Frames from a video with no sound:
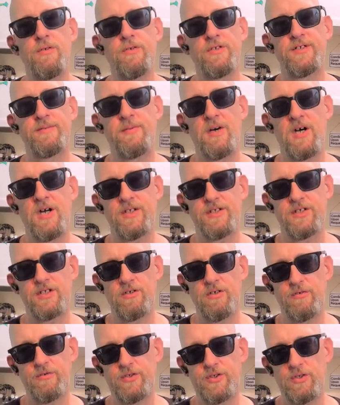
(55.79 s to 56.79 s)
Noodles box.
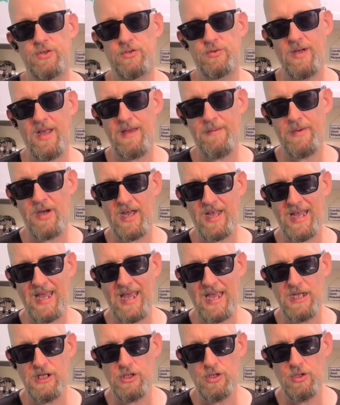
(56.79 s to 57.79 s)
Go to
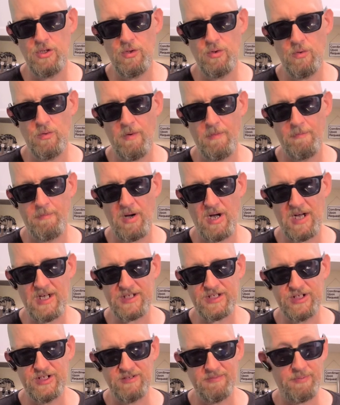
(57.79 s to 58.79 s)

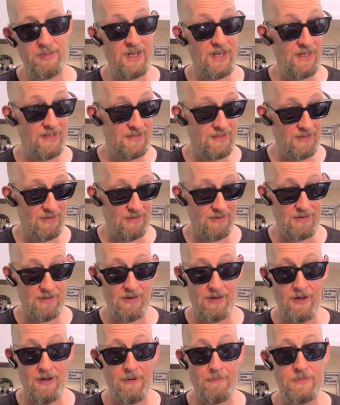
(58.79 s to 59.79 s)
miauboxjapan dot
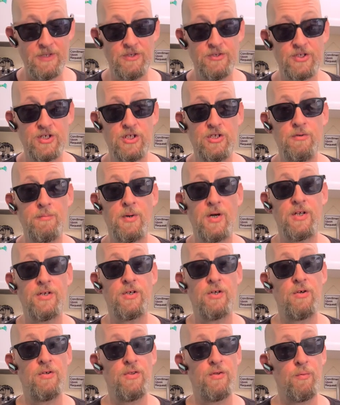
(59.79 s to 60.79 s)
com. Use the coupon
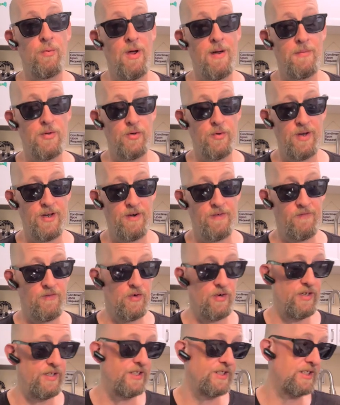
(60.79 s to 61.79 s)
code The Ramen Rater
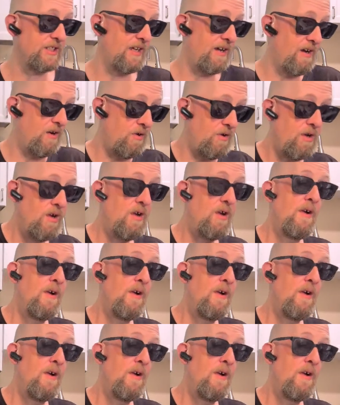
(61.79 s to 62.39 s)
for a discount.